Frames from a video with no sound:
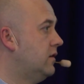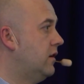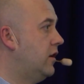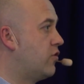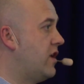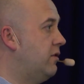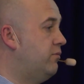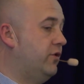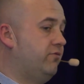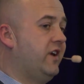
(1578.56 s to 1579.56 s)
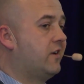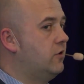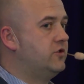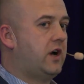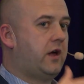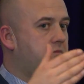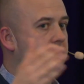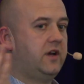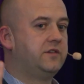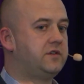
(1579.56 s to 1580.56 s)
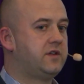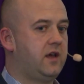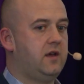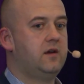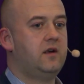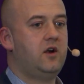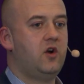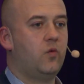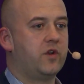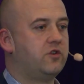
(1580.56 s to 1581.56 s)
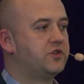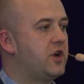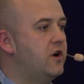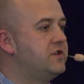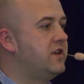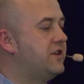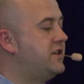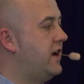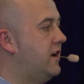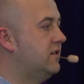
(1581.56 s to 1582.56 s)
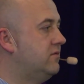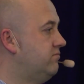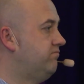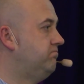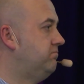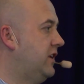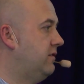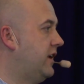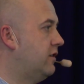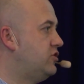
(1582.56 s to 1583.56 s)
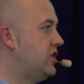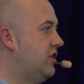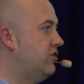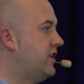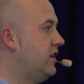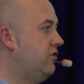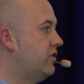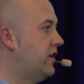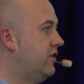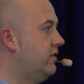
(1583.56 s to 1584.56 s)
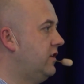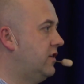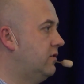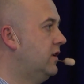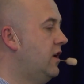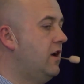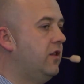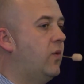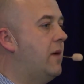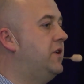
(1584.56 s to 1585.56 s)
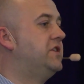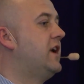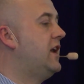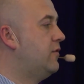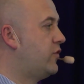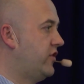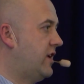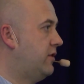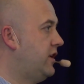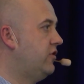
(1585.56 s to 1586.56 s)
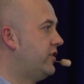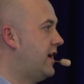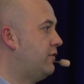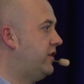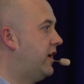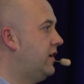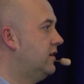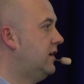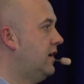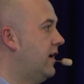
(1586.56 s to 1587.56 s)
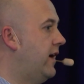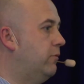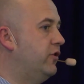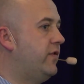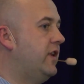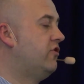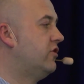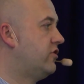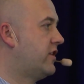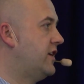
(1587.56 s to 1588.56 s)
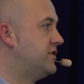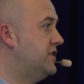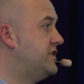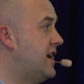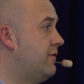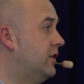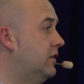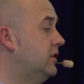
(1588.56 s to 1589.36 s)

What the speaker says: agreement, but it goes on, as I say, when you're just hosting that data, they don't change it. They use it on, you know, the Wembley Stadium, for example. They use that every day, and it was finished in 2007.